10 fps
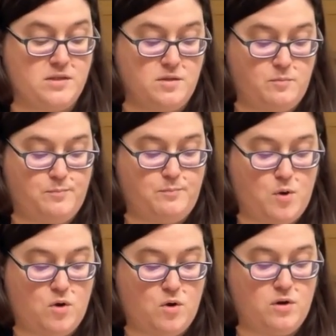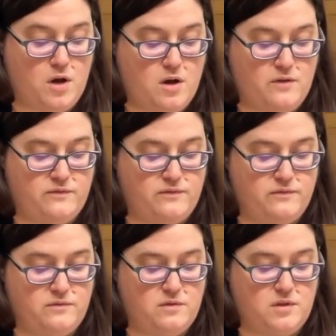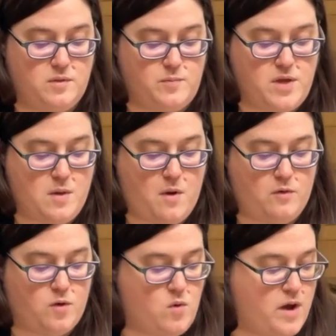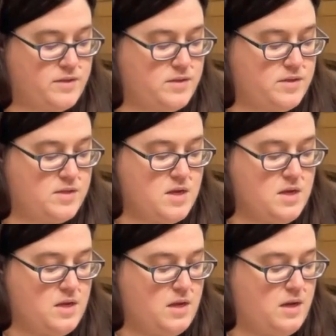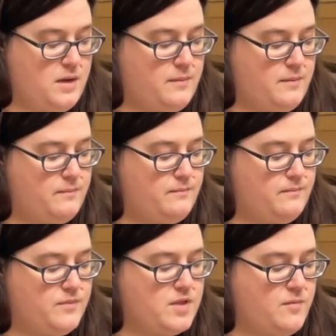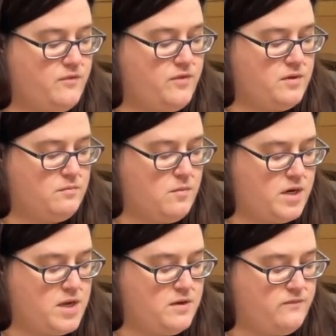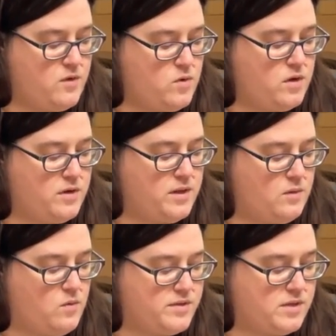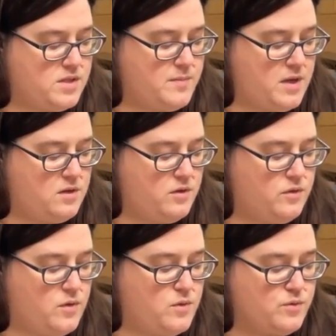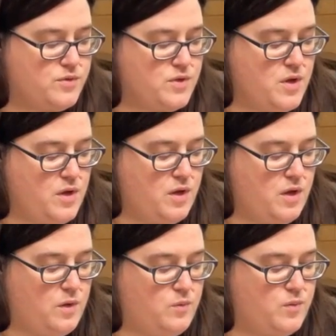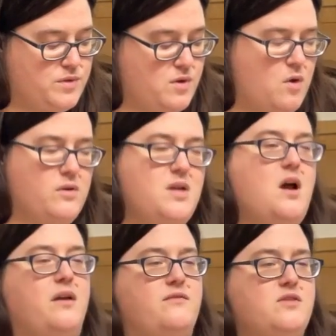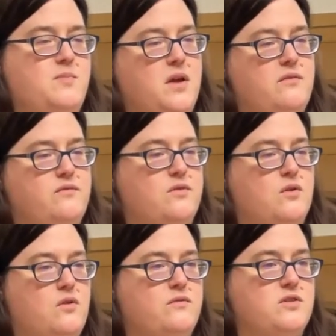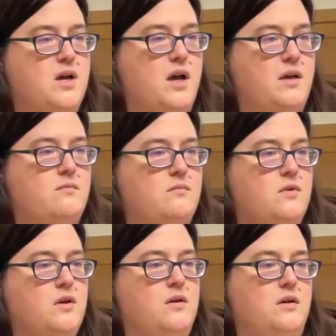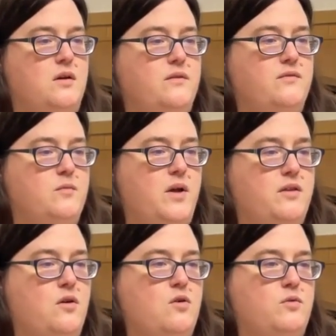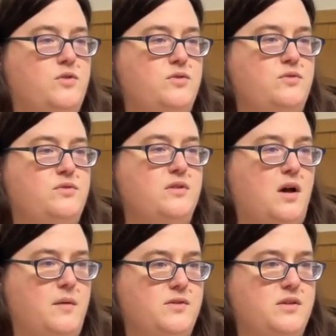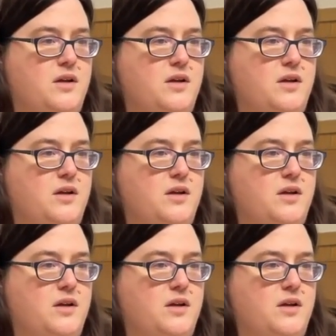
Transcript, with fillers: So that's the bulk of the PMR requests some of the money in VOCA that wasn't spent on those uh, was already kind of spent for overtime uh, for Beth Hope due to the